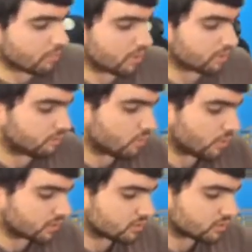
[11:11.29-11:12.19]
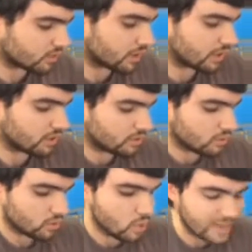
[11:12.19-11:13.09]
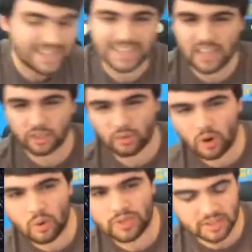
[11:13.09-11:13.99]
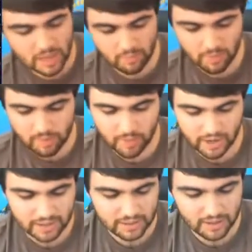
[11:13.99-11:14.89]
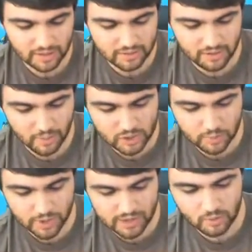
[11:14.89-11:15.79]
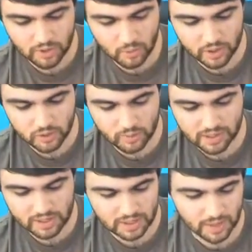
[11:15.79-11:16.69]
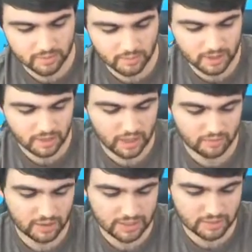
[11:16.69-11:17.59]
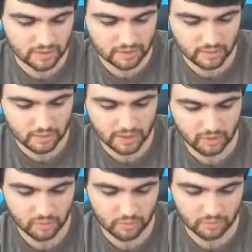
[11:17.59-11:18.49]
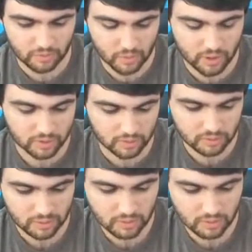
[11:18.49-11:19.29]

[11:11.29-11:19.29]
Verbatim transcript: I'm looking forward to see who can dethrone the Tampa Bay Buccaneers. I've watched Brady win one too many times in my life. I'd like to see somebody else win for once.